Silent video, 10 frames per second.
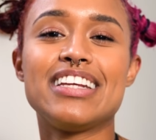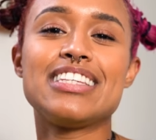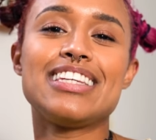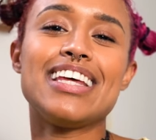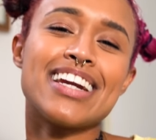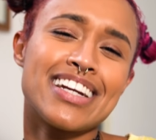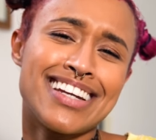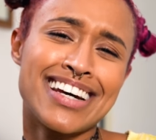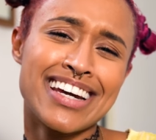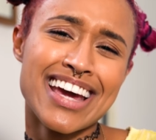it's late at
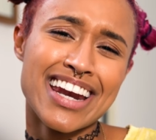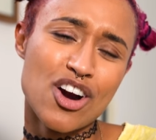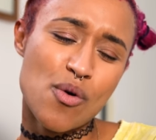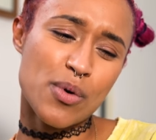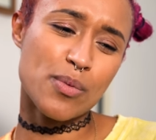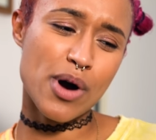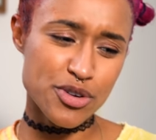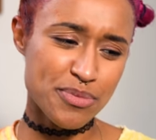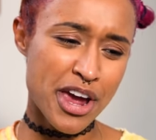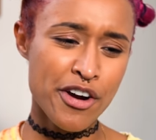night and I don't wanna
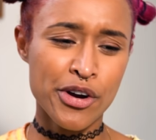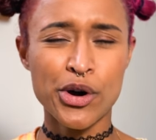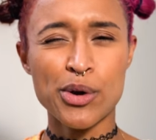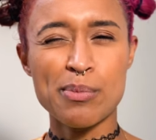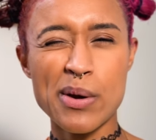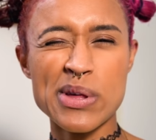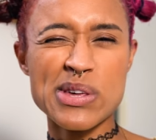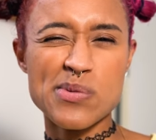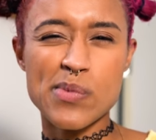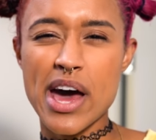wash my hair and go to bed with
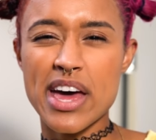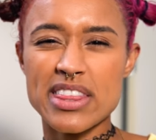it wet